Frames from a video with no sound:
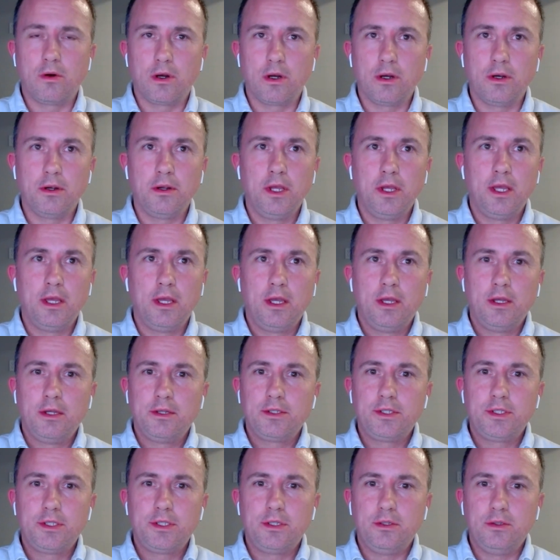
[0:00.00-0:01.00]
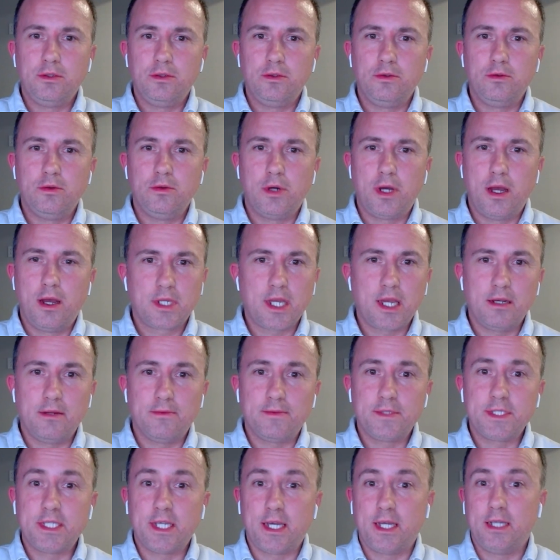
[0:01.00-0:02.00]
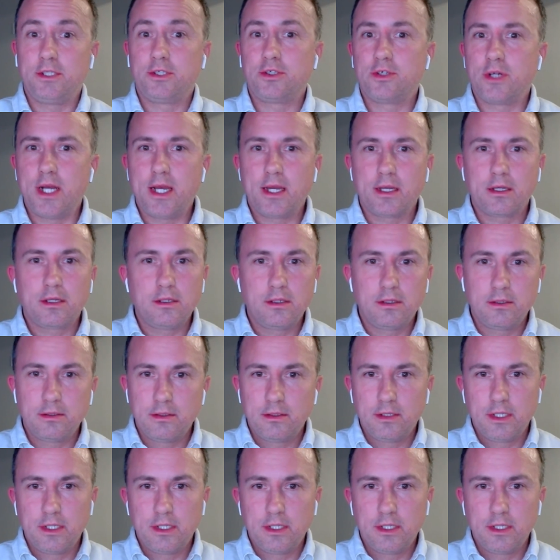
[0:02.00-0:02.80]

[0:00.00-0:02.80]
or to kind of sidetrack